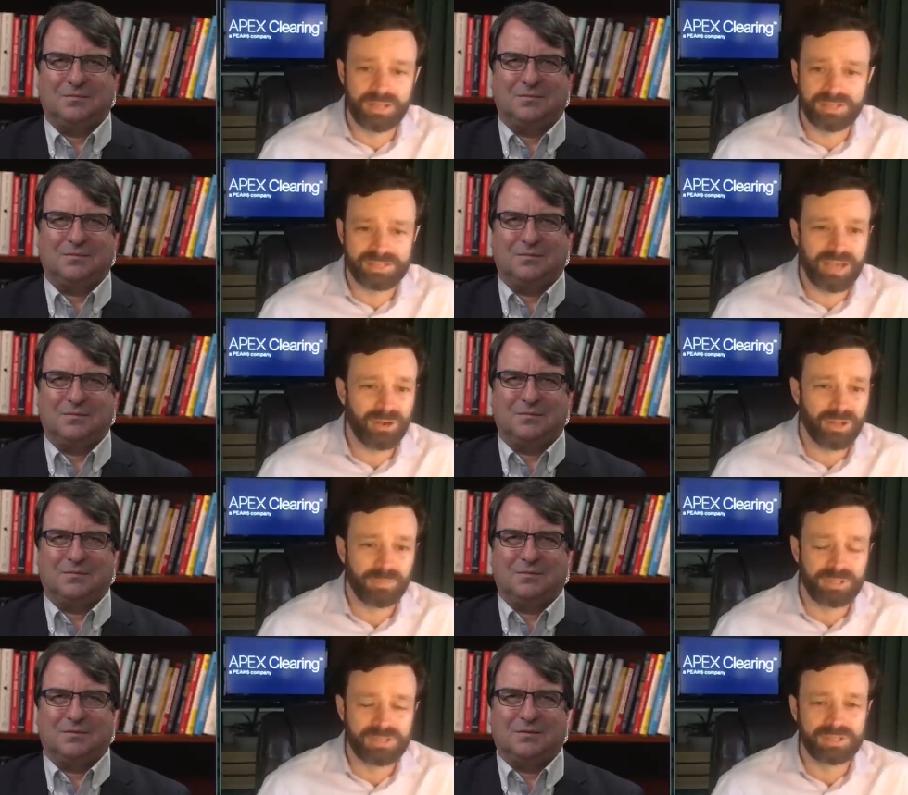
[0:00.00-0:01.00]
Speaker 1: days.
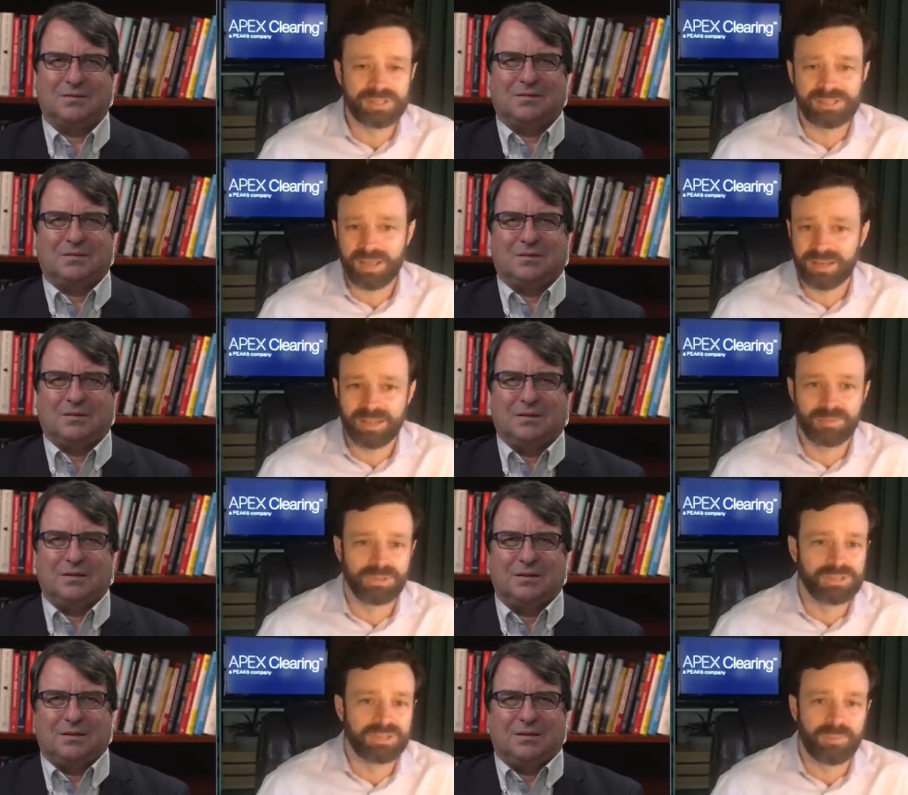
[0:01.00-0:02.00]
Saturday bleeds into Sunday,
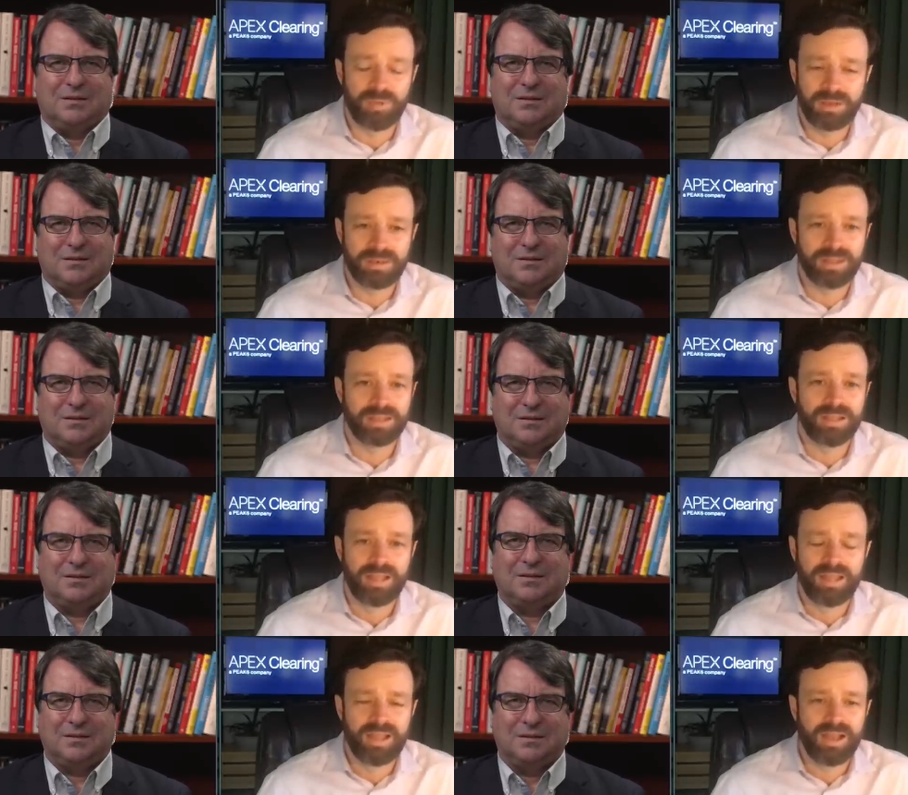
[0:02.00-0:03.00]
bleeds into Monday.
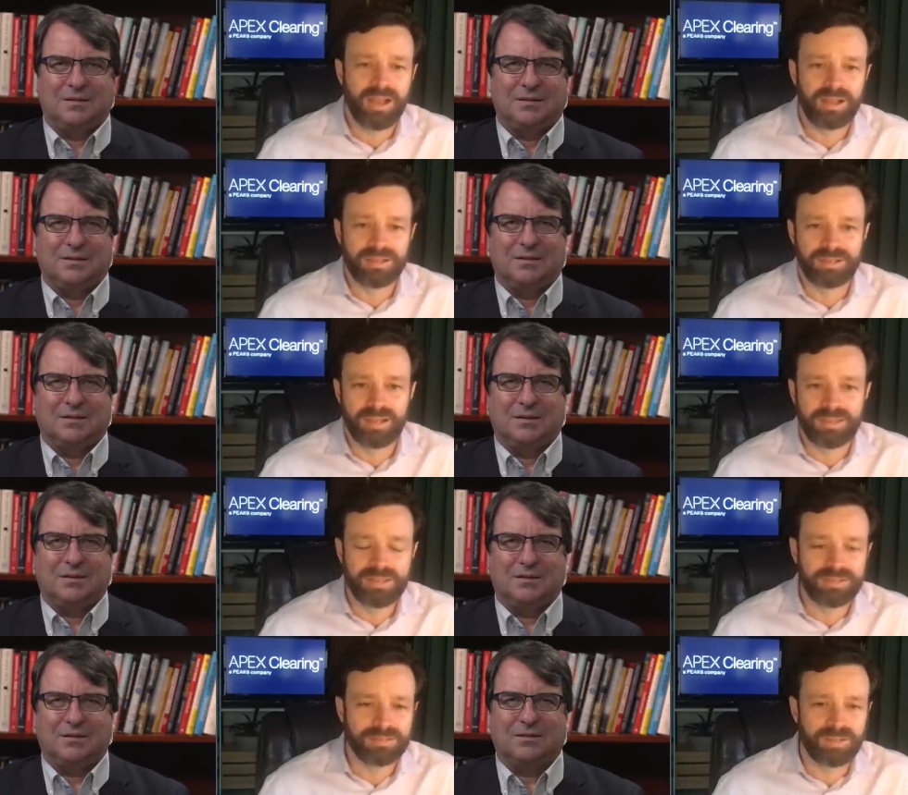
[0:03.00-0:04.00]
Uh, and
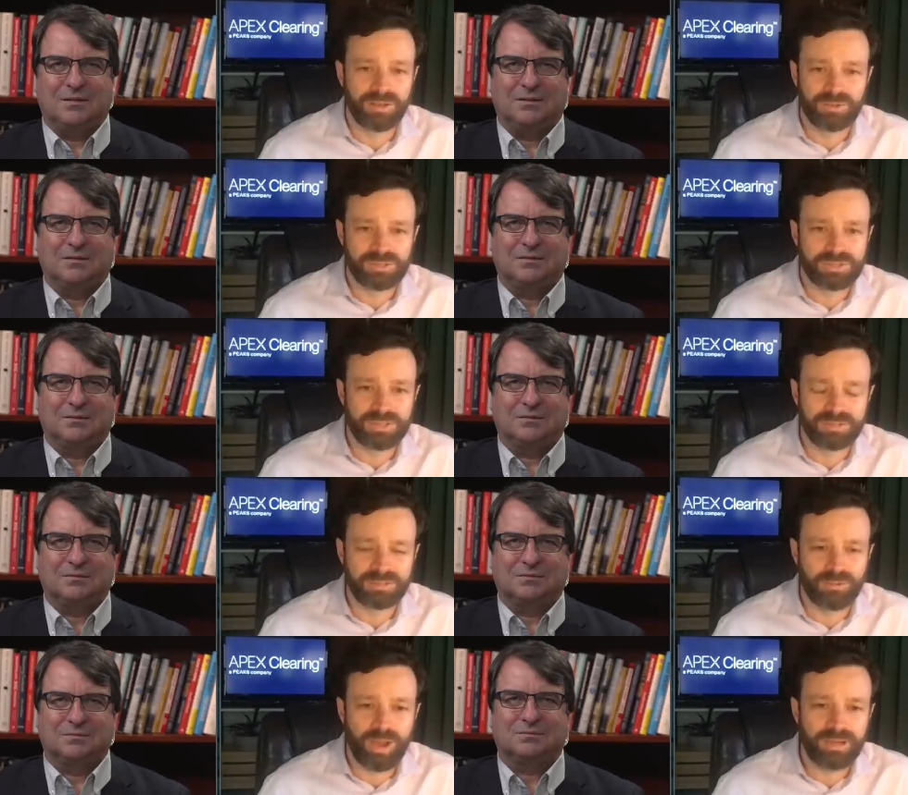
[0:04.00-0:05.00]
then, you know, just the,
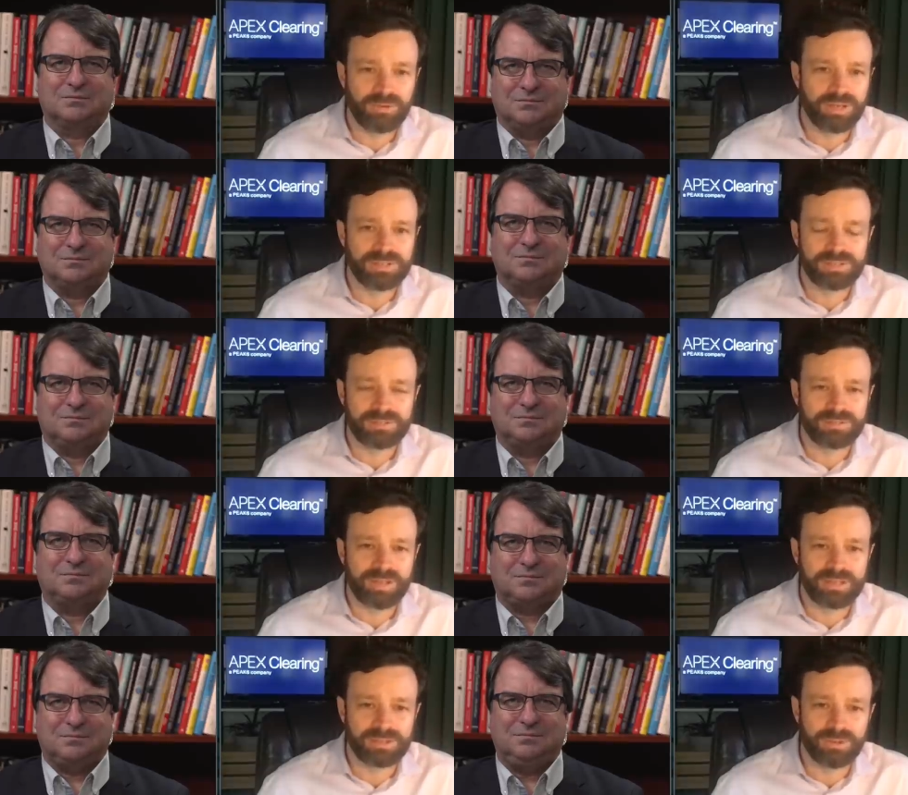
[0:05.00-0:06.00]
the rat race
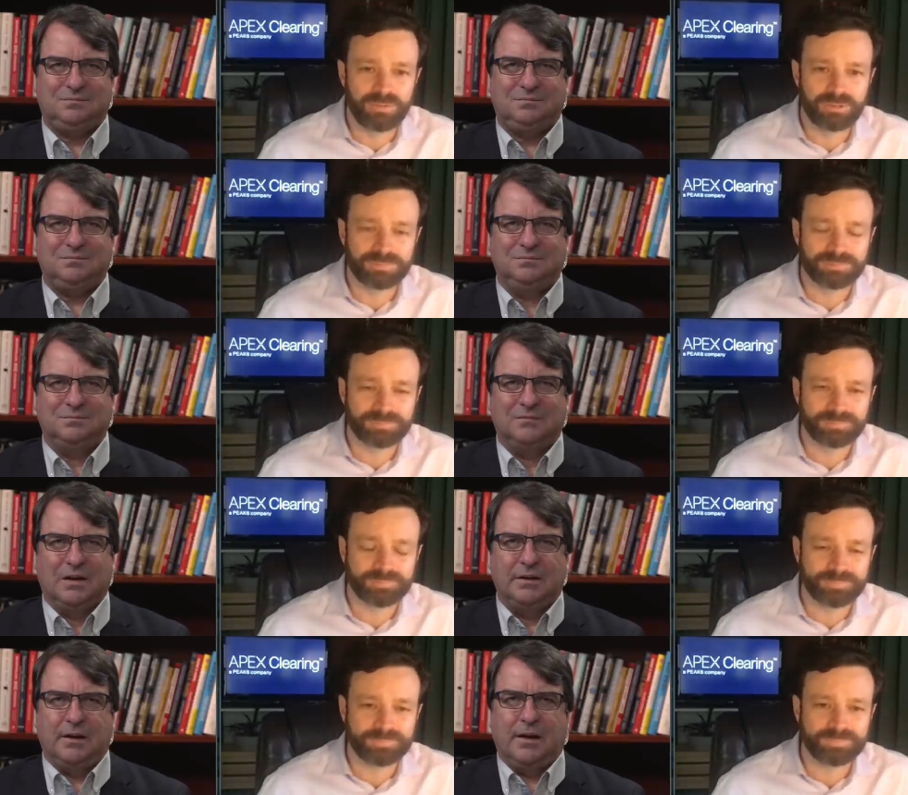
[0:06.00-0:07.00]
Speaker 2: takes over.
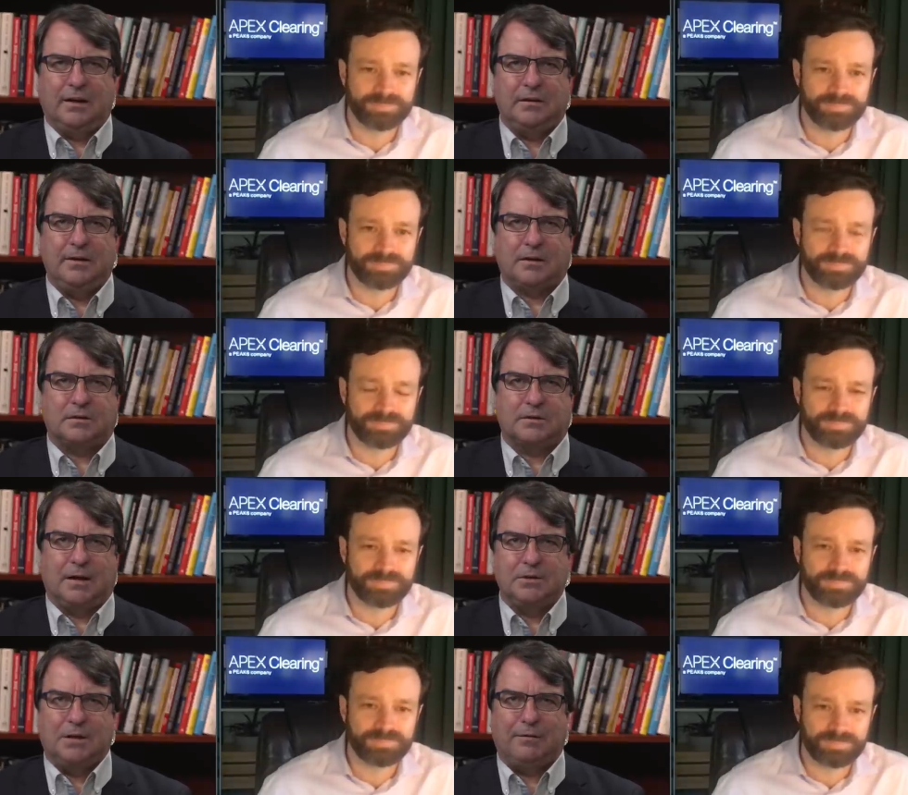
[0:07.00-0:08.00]
You got to get the
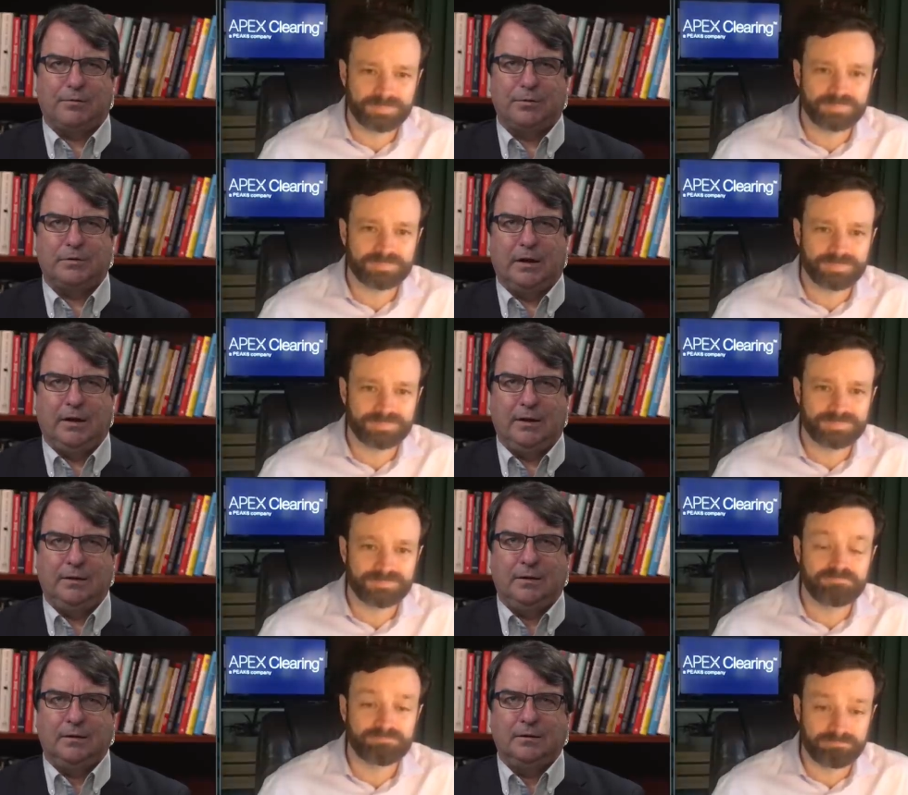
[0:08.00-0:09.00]
exercise, you have a routine.
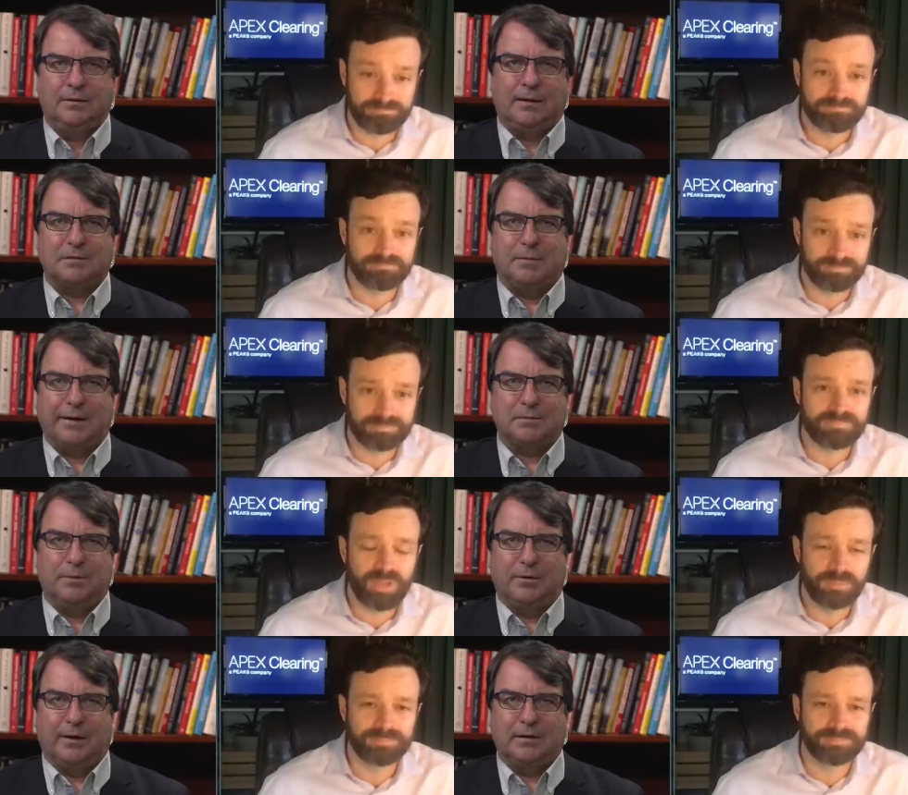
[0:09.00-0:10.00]
That's my
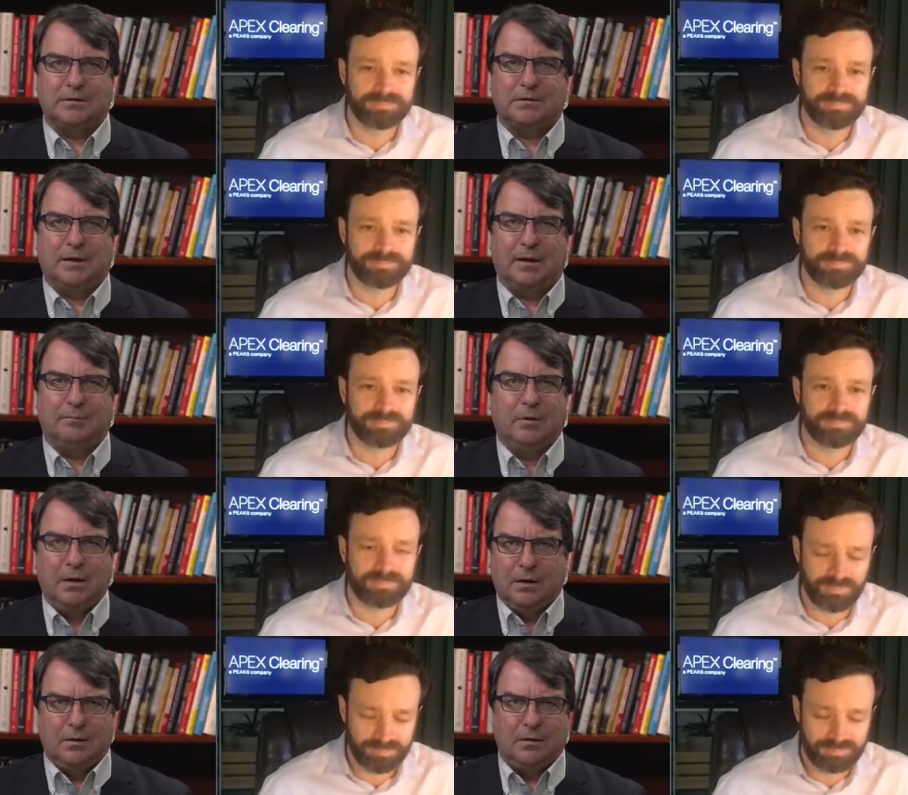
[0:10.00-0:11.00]
experience. Yep. Um,
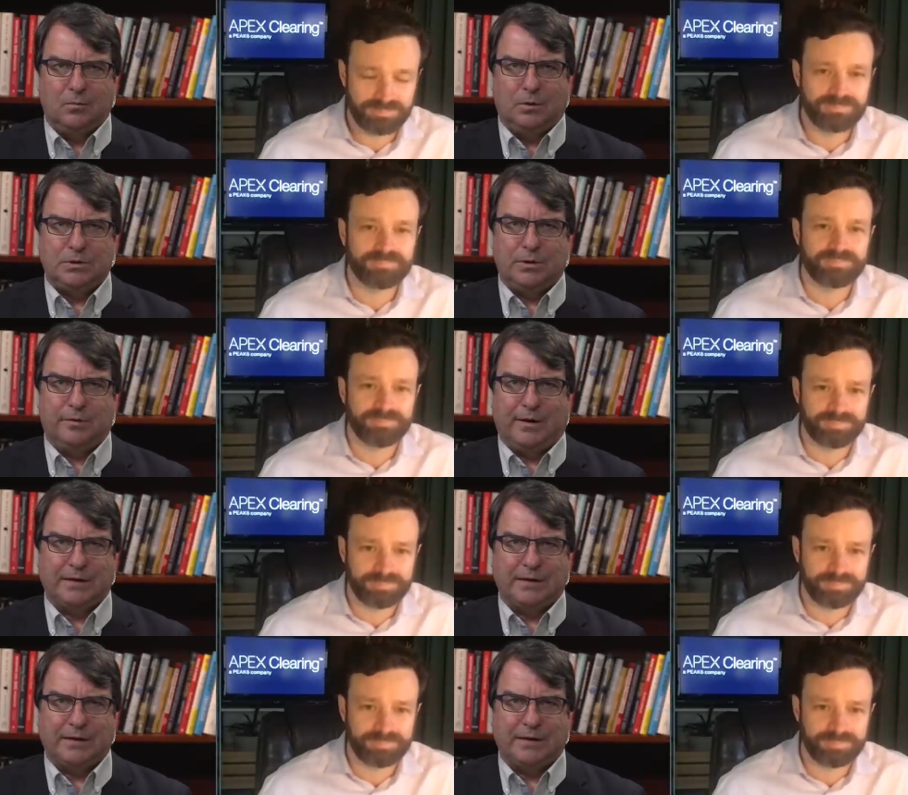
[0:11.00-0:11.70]
what's your advice